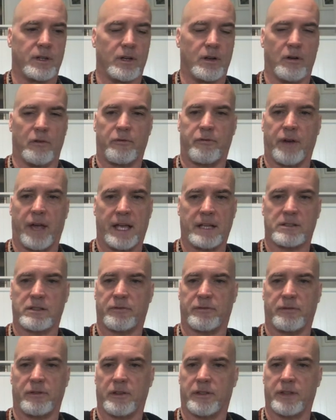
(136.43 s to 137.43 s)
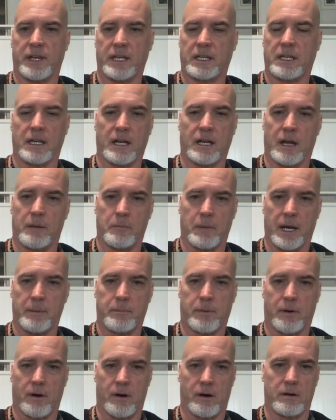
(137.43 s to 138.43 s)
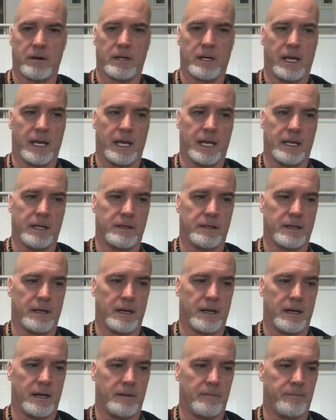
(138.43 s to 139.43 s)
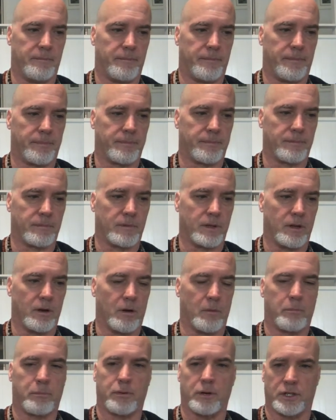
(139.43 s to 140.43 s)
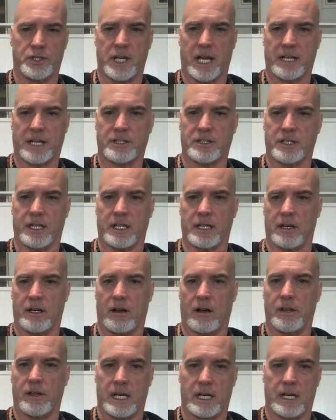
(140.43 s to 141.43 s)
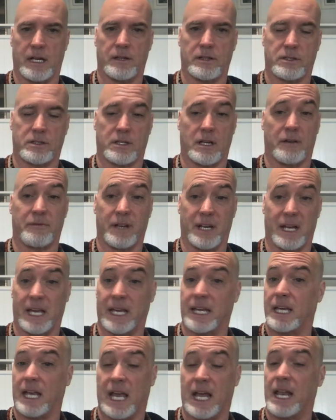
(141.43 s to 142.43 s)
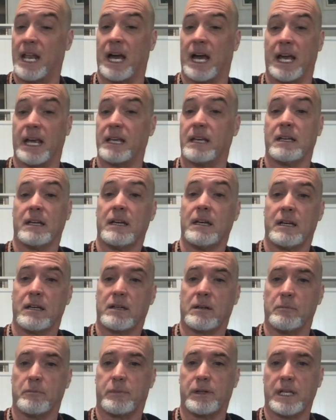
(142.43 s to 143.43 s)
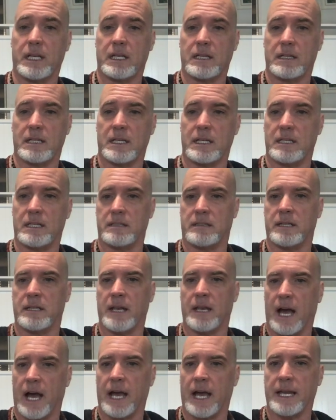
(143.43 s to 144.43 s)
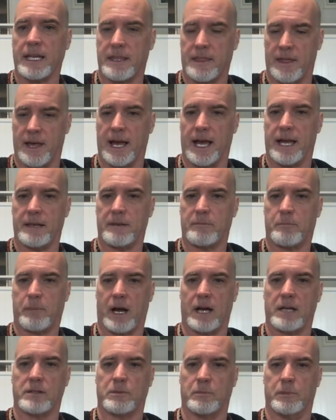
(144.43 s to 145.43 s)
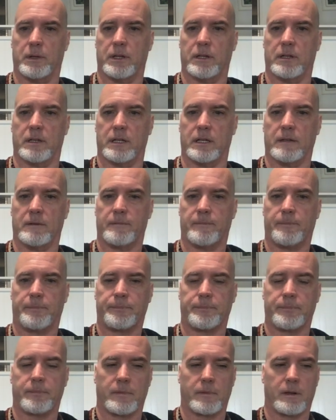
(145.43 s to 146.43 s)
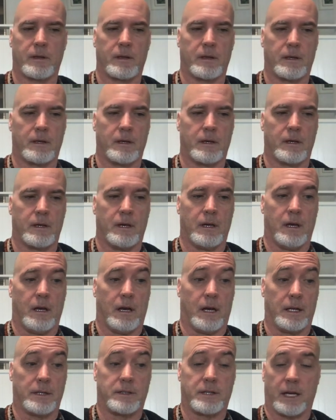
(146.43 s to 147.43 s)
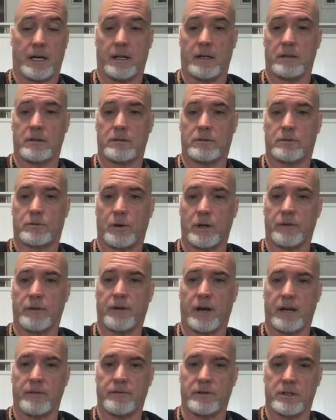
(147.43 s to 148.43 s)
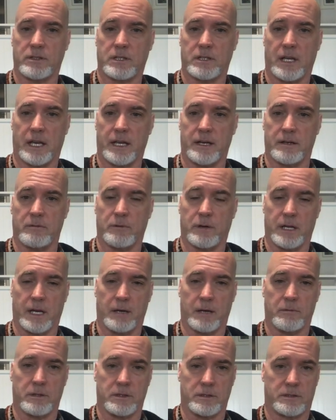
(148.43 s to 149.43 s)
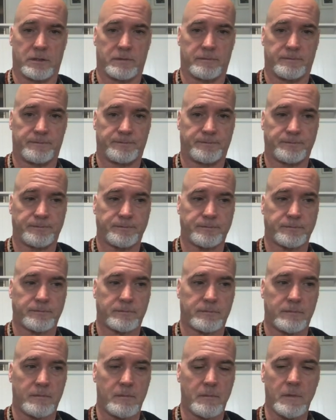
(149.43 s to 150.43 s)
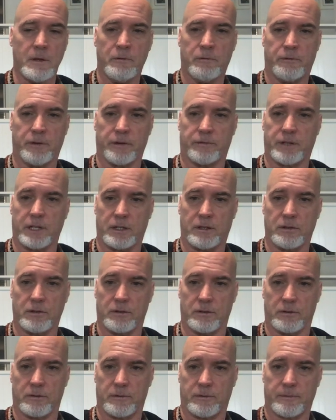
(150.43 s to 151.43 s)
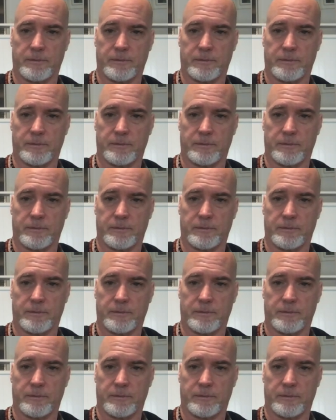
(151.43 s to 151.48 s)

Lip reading: fanciful thinking on my part and, projection and all that other stuff. And I completely denied that possibility until 25 years later when I was 52.